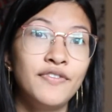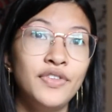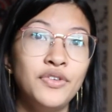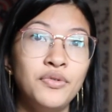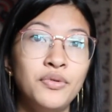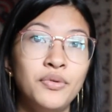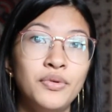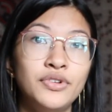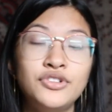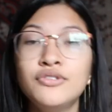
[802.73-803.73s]
you
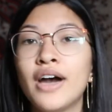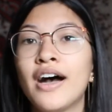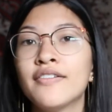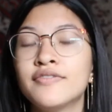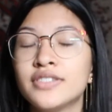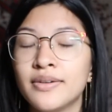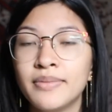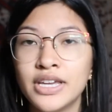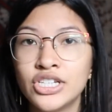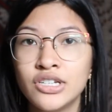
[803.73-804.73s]
do have some
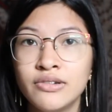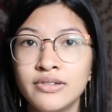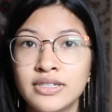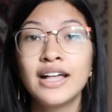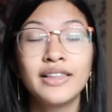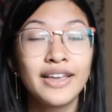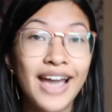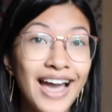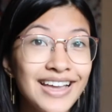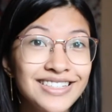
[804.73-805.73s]
issues like
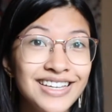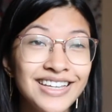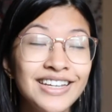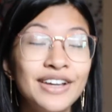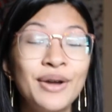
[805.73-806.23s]
I did.